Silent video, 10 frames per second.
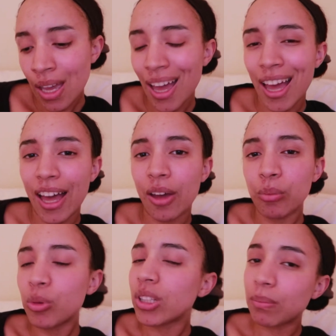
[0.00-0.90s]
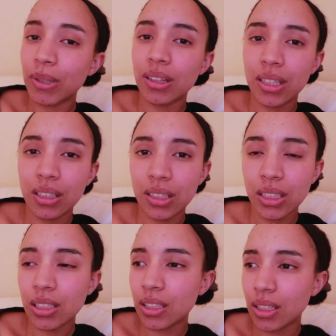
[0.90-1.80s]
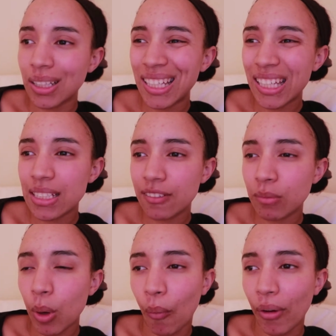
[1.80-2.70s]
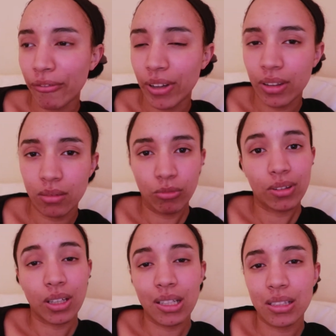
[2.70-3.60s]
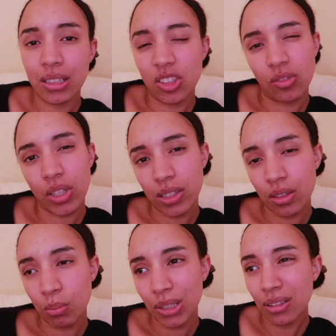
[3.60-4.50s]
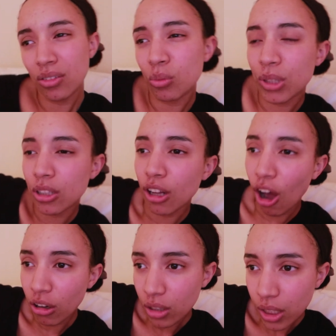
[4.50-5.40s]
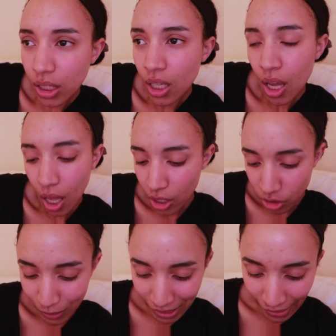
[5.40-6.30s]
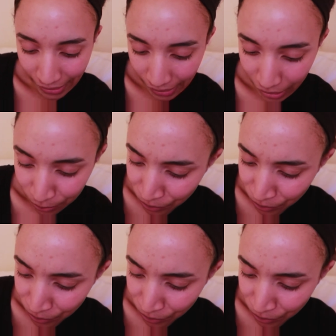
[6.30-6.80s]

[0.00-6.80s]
But the only negative point I found with that is that that's a bit long to my liking.